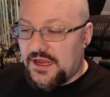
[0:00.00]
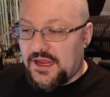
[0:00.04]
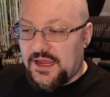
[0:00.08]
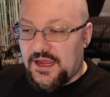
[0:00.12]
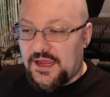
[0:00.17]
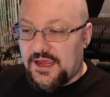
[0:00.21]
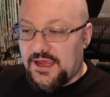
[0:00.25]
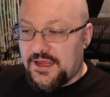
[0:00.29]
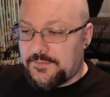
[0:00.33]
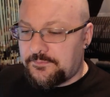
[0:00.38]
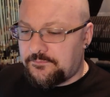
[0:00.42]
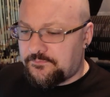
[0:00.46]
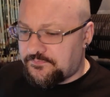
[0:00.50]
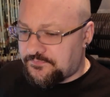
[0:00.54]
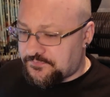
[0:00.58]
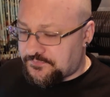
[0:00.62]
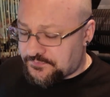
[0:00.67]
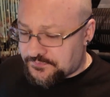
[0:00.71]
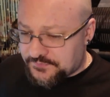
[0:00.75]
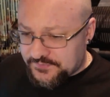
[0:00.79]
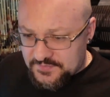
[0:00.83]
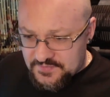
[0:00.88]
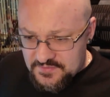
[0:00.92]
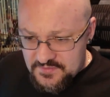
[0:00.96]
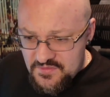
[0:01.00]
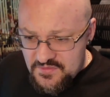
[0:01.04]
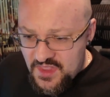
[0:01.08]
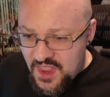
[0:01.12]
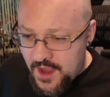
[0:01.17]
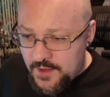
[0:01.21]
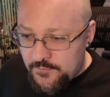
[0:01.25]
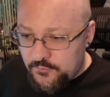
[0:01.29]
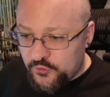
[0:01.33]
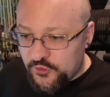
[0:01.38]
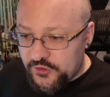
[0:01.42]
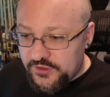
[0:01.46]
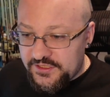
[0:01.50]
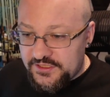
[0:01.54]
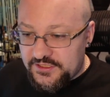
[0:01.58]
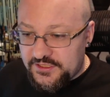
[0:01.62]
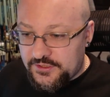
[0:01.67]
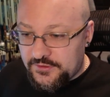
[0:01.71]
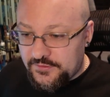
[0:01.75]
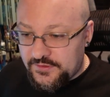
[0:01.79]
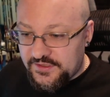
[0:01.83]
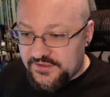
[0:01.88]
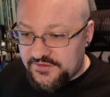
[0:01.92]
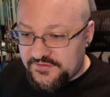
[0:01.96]
And I'm really
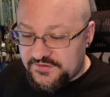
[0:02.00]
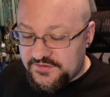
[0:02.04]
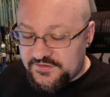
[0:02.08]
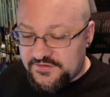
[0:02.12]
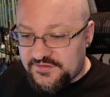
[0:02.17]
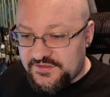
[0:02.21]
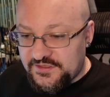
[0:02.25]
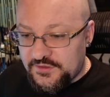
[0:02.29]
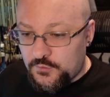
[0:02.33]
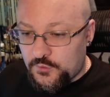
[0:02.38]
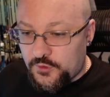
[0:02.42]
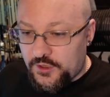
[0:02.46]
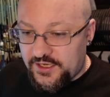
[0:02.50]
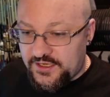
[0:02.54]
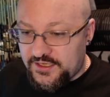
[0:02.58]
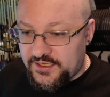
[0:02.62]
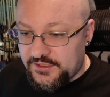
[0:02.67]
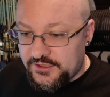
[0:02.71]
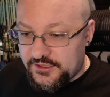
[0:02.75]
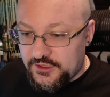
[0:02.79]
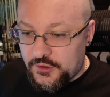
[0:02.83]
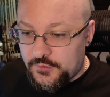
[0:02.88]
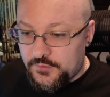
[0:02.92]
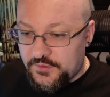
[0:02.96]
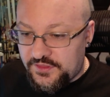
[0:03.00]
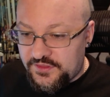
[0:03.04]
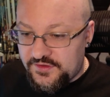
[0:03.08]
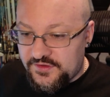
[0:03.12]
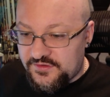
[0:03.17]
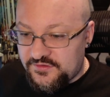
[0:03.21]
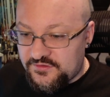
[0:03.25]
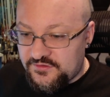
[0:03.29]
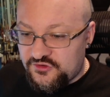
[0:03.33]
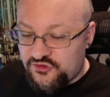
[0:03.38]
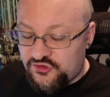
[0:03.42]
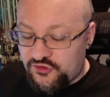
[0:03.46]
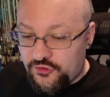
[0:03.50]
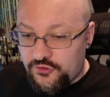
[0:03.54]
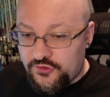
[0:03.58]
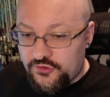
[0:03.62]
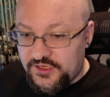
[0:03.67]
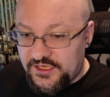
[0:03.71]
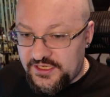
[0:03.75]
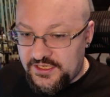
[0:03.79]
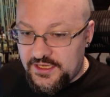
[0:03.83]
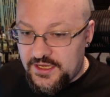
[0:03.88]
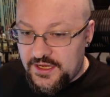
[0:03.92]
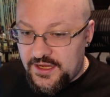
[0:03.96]
curious to see where I can go with this
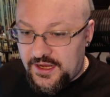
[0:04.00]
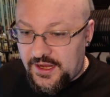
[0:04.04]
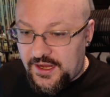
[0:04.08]
journey